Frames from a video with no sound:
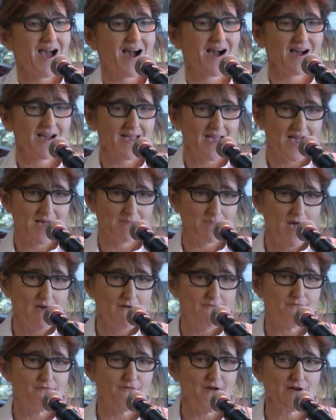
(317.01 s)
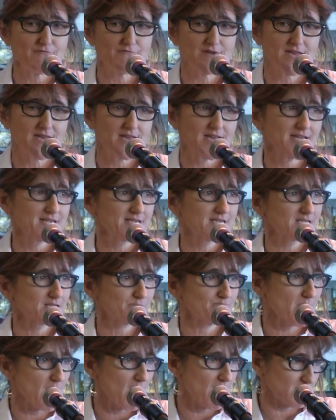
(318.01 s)
I am very in
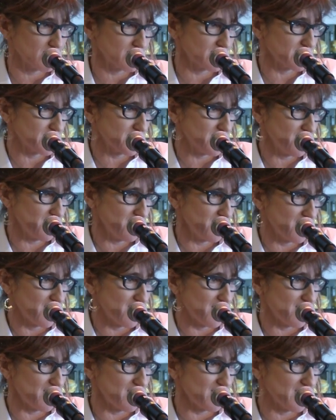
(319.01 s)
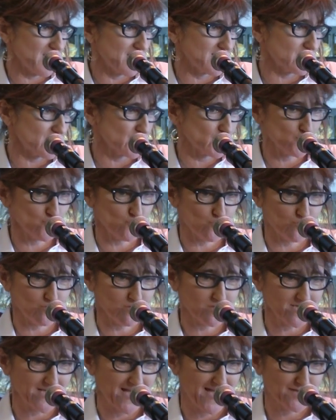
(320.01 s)
demand at
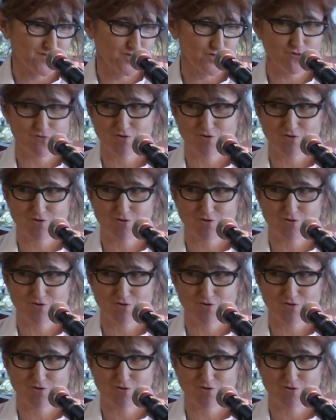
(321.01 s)
schools and